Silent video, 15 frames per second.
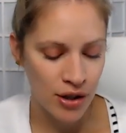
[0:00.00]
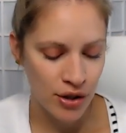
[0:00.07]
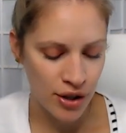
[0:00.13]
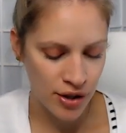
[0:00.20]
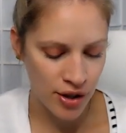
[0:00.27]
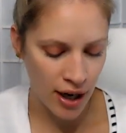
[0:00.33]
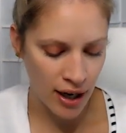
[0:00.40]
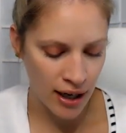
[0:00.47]

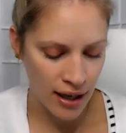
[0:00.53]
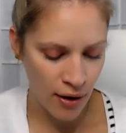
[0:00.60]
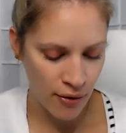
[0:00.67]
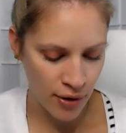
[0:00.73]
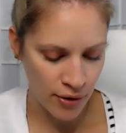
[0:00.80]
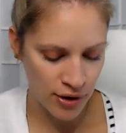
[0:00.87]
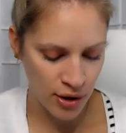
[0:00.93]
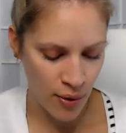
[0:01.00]
just checking
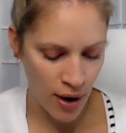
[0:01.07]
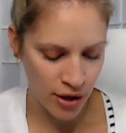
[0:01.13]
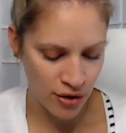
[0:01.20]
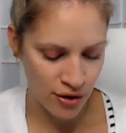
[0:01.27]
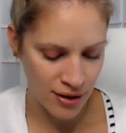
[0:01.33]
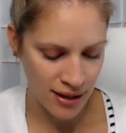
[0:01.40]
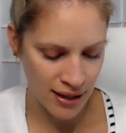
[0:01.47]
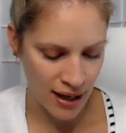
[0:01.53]
out those
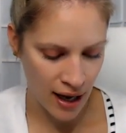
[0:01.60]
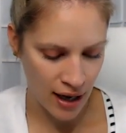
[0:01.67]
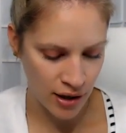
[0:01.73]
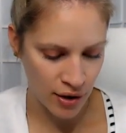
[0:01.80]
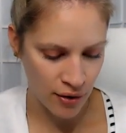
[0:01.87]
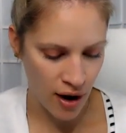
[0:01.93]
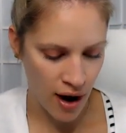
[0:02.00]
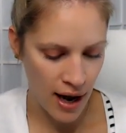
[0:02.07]
questions
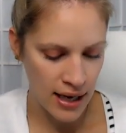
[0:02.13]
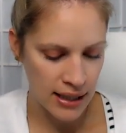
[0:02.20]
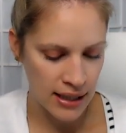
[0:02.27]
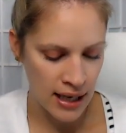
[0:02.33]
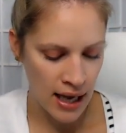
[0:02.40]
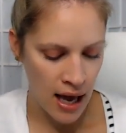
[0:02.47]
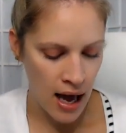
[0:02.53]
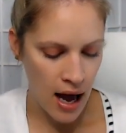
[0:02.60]
again, you
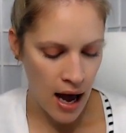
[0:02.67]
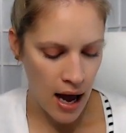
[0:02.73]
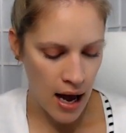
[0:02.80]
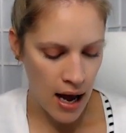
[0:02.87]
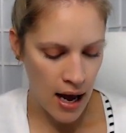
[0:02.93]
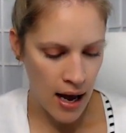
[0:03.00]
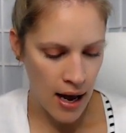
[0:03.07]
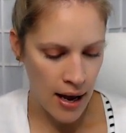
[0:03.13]
guys.
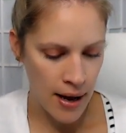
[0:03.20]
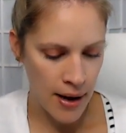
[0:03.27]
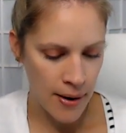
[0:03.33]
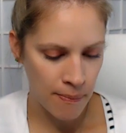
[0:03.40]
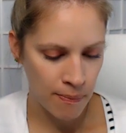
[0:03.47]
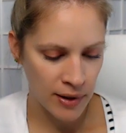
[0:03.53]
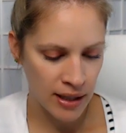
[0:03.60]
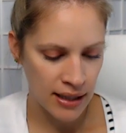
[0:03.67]

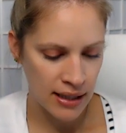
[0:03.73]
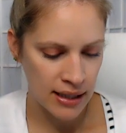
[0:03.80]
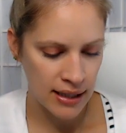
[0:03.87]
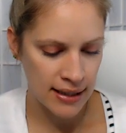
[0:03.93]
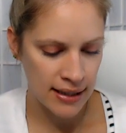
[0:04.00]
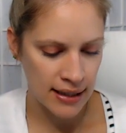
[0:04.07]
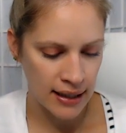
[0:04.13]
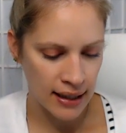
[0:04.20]
Um, let's
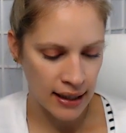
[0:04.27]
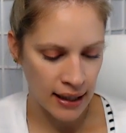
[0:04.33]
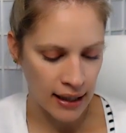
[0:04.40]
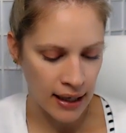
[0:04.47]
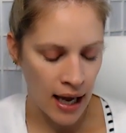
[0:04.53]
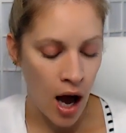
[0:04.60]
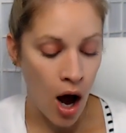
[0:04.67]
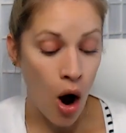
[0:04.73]

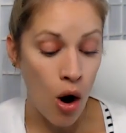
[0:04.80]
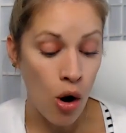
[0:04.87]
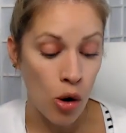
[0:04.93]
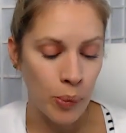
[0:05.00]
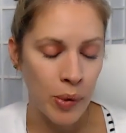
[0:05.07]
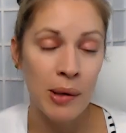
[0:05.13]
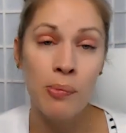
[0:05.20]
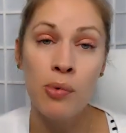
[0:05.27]
see.
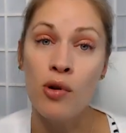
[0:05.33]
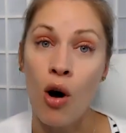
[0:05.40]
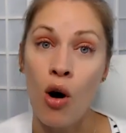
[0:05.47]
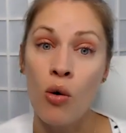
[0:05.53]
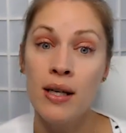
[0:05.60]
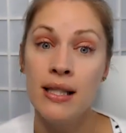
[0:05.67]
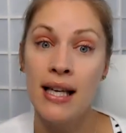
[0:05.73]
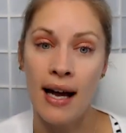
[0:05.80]
Oh, people
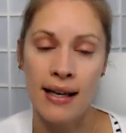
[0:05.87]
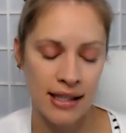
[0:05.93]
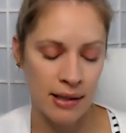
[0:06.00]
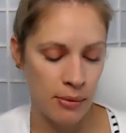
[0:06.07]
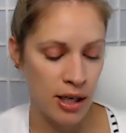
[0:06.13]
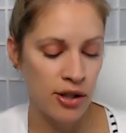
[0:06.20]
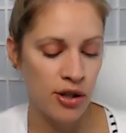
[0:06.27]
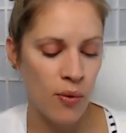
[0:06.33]
always
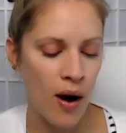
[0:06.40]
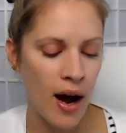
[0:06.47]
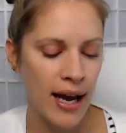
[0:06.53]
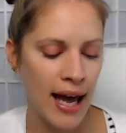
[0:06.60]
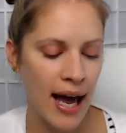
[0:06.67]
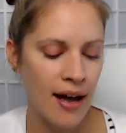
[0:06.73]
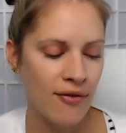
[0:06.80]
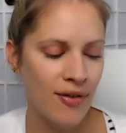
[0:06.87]
ask me, do I
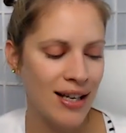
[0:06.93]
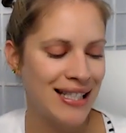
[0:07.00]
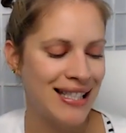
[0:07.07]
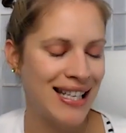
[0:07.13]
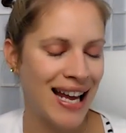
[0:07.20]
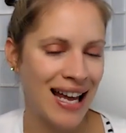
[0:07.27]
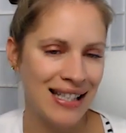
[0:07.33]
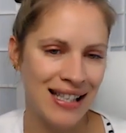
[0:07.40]
have a
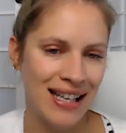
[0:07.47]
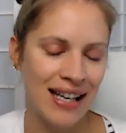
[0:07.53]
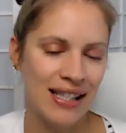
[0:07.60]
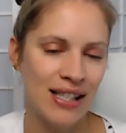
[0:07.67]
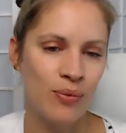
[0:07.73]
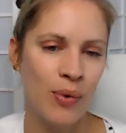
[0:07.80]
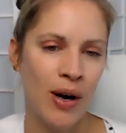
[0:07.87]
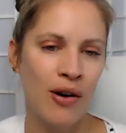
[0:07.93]

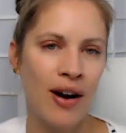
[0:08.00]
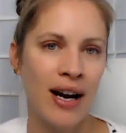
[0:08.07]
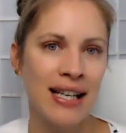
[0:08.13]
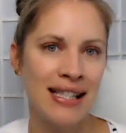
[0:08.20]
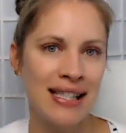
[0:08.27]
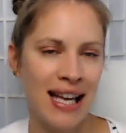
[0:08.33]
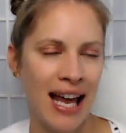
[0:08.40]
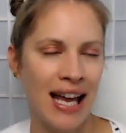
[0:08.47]
dentist where
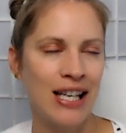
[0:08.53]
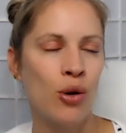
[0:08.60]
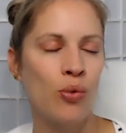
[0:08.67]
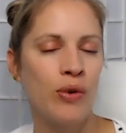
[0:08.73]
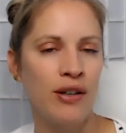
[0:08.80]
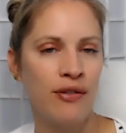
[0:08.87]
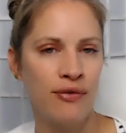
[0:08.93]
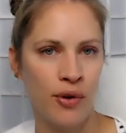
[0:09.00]
I send
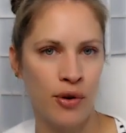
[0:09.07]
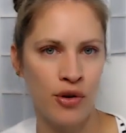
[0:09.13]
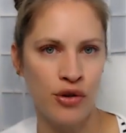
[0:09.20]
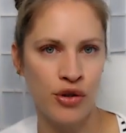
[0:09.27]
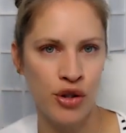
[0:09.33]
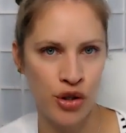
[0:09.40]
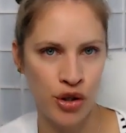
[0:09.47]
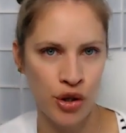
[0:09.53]

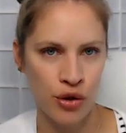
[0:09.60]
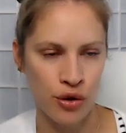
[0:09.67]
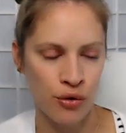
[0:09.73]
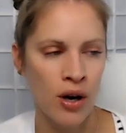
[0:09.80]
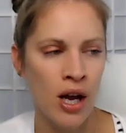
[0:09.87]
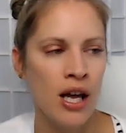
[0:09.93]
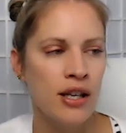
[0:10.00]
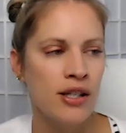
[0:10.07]
referrals
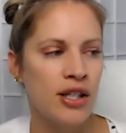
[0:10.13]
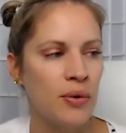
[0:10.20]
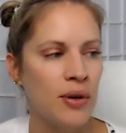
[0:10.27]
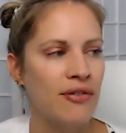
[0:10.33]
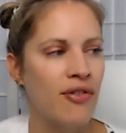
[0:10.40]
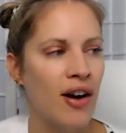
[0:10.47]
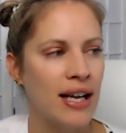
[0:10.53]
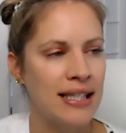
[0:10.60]
to? So
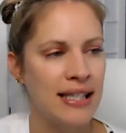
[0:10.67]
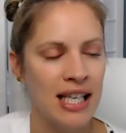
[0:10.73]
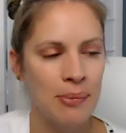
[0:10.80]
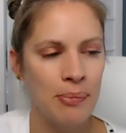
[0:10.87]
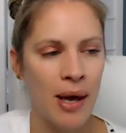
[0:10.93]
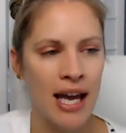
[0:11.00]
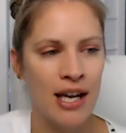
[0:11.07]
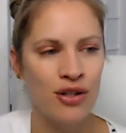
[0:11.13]
if I
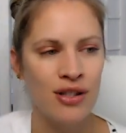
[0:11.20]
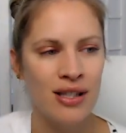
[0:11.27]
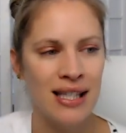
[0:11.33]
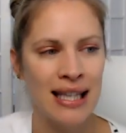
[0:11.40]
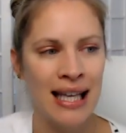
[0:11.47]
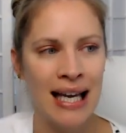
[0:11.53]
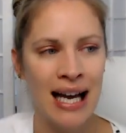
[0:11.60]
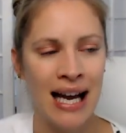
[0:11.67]
see
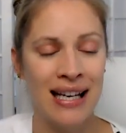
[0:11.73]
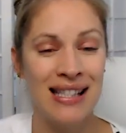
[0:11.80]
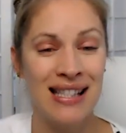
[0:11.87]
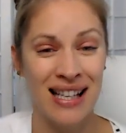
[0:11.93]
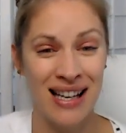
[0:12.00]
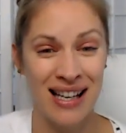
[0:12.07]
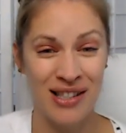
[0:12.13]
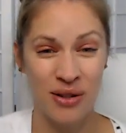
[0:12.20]
patients and they kind of
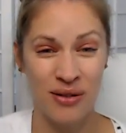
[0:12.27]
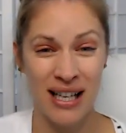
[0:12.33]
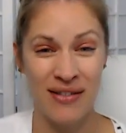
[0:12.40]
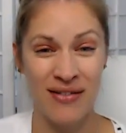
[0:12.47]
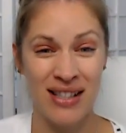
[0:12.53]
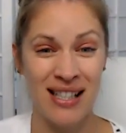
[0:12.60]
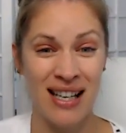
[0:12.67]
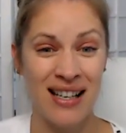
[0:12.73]
say, I don't
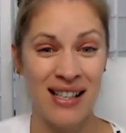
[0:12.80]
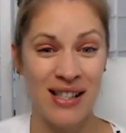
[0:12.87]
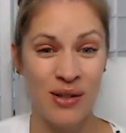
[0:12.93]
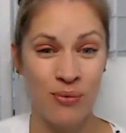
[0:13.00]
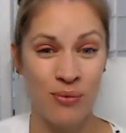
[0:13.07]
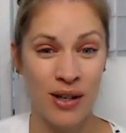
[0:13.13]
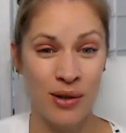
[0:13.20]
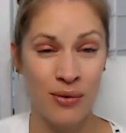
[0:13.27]
have a
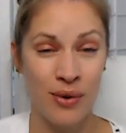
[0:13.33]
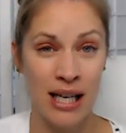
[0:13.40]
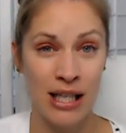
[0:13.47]
dentist, what do